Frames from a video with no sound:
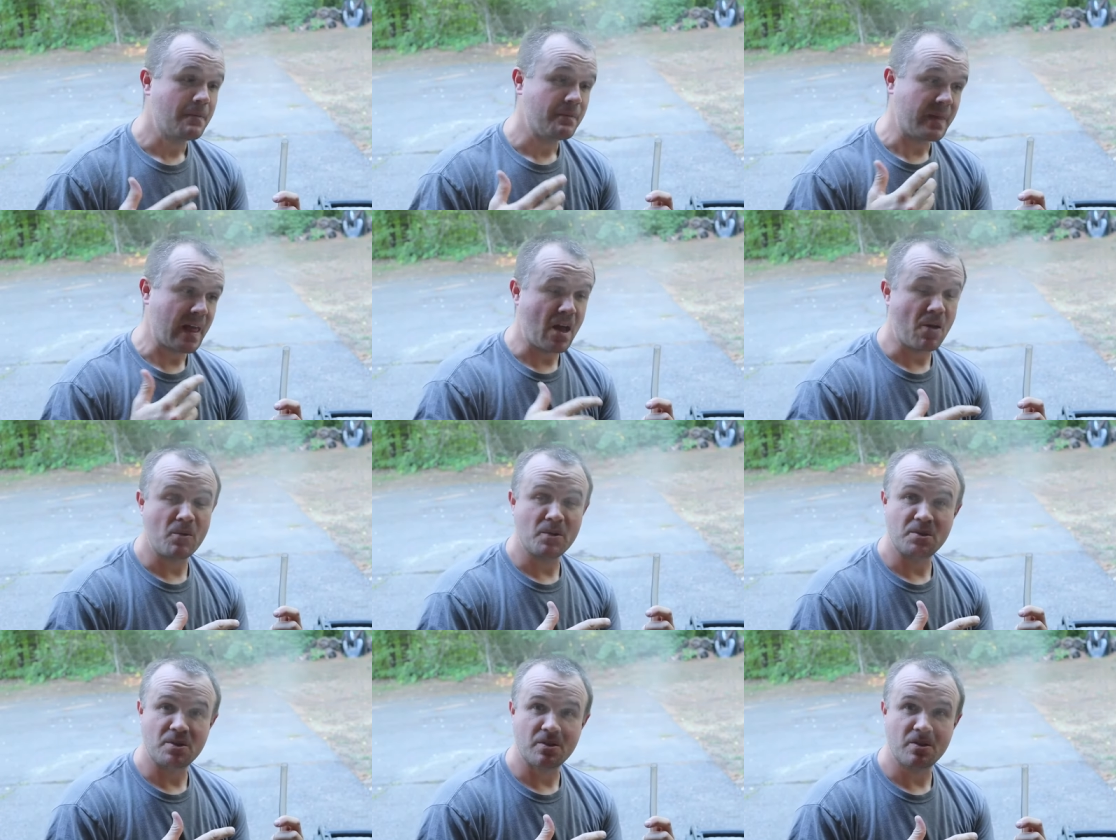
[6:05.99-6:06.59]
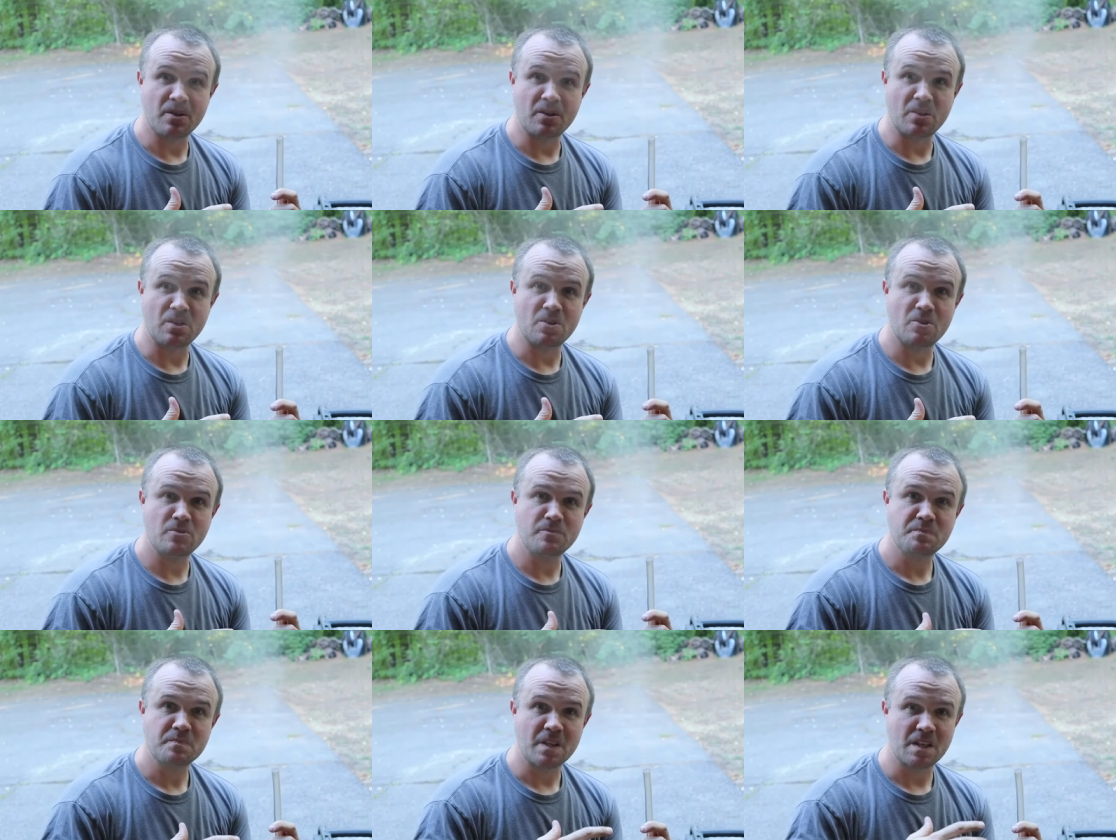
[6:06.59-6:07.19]
now what you can
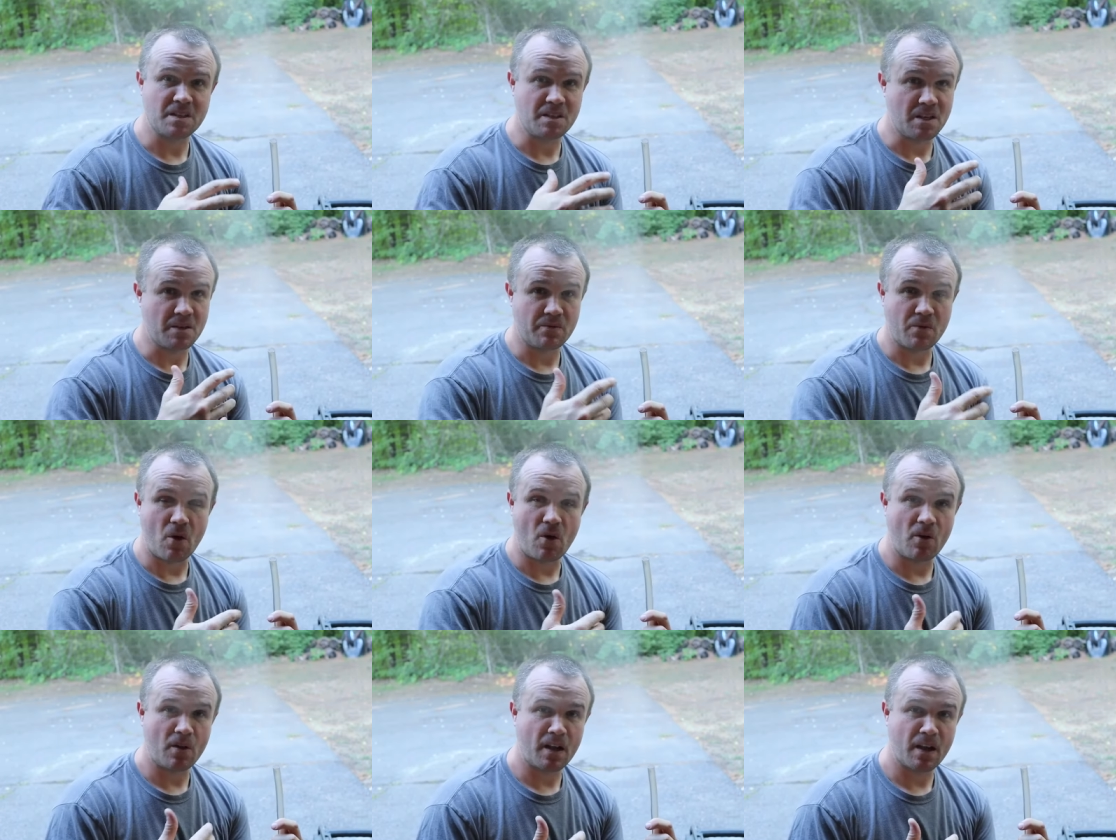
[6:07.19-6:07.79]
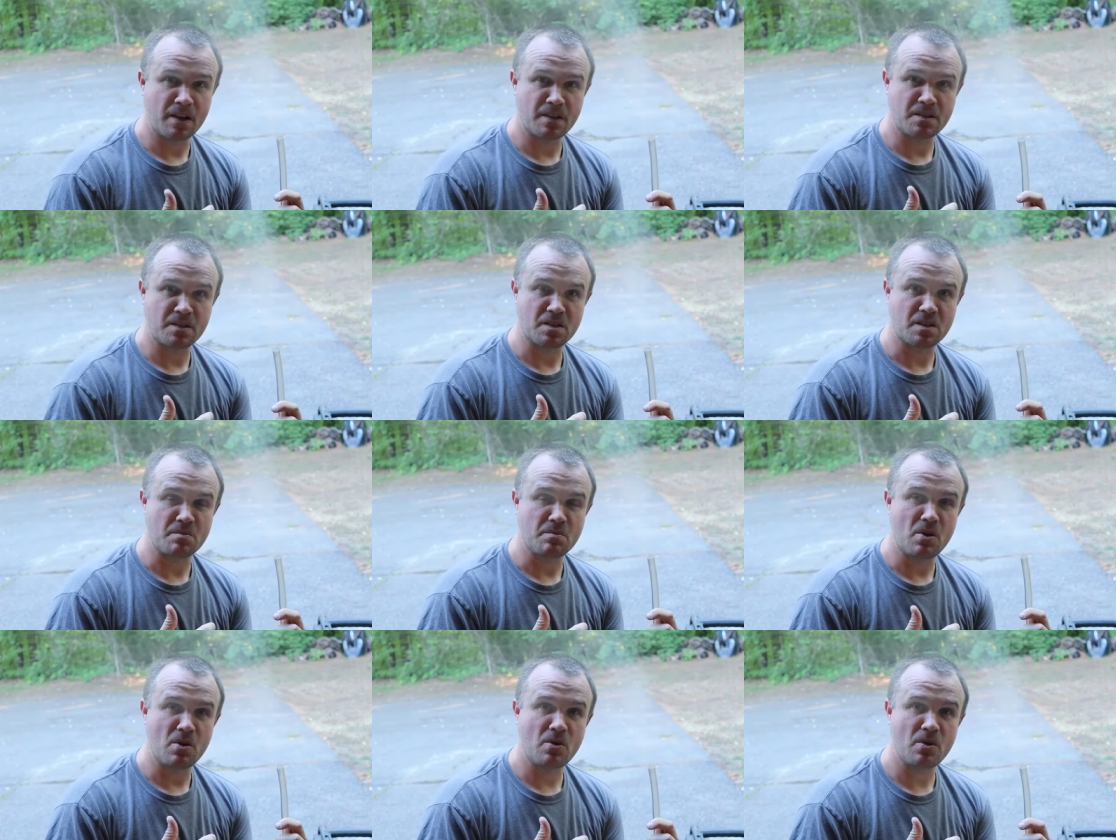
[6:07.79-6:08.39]
do is you have all kinds of
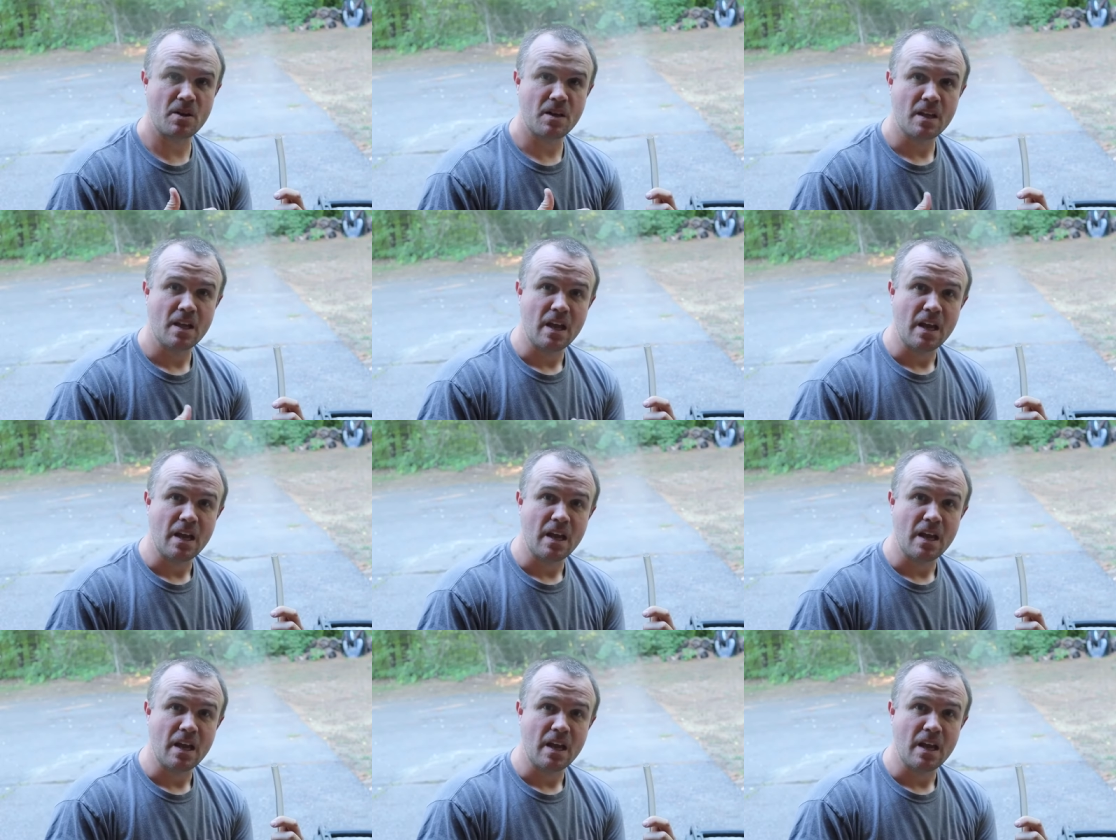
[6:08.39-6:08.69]
smoke.